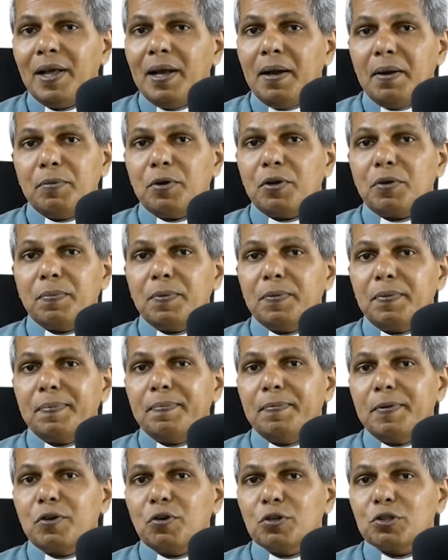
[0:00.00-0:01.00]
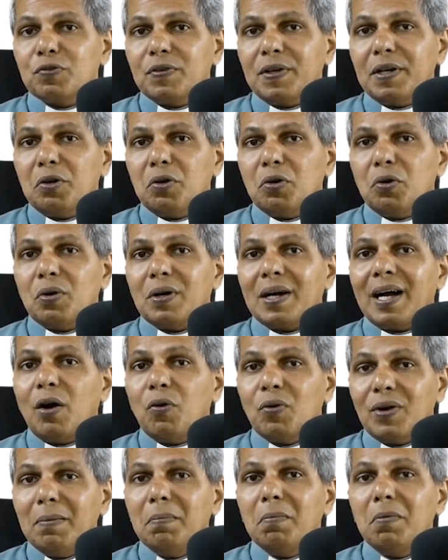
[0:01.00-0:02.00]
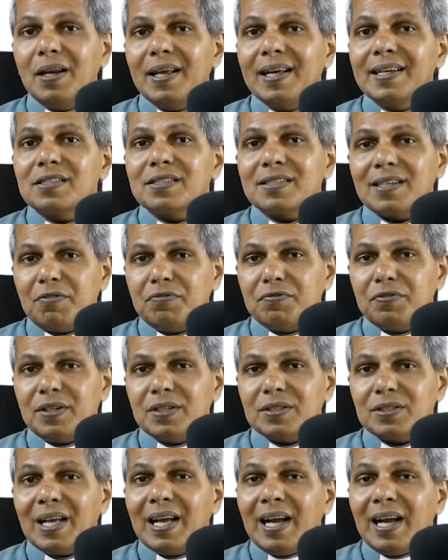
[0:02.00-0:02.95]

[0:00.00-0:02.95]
because we know how Emilian suffers,